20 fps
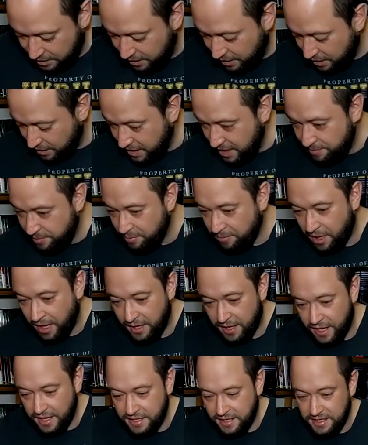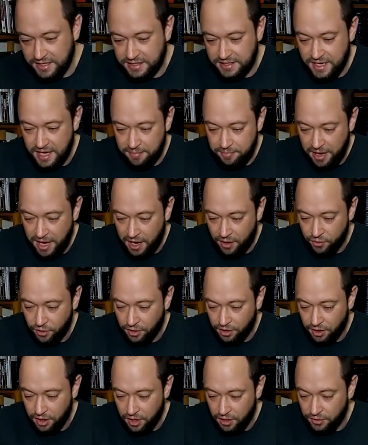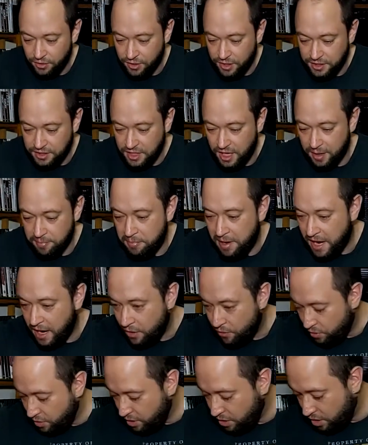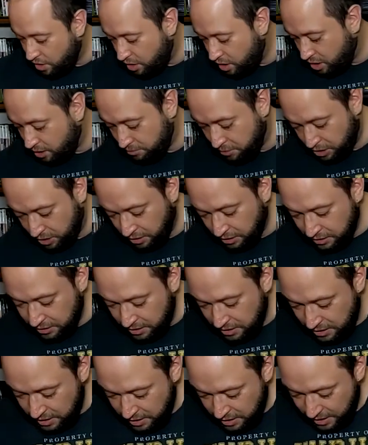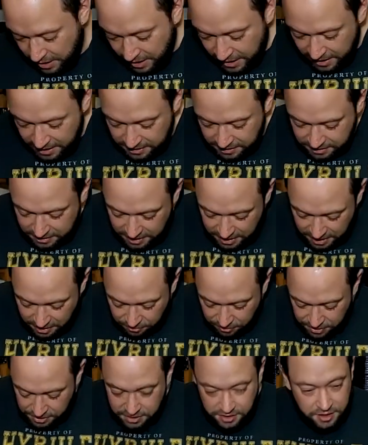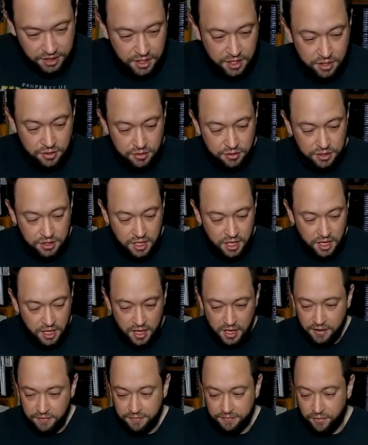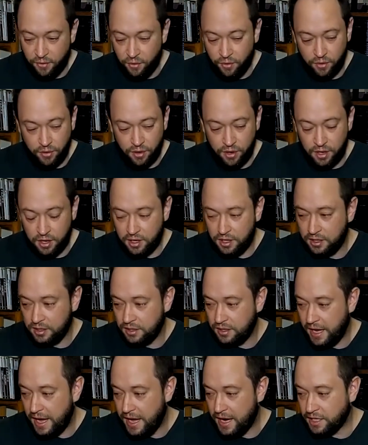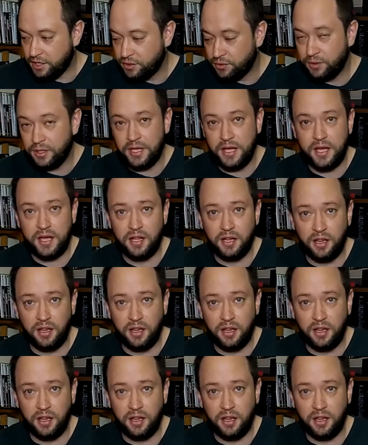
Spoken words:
Now keep in mind I did say power loader, it's not power armor, as it was used for actually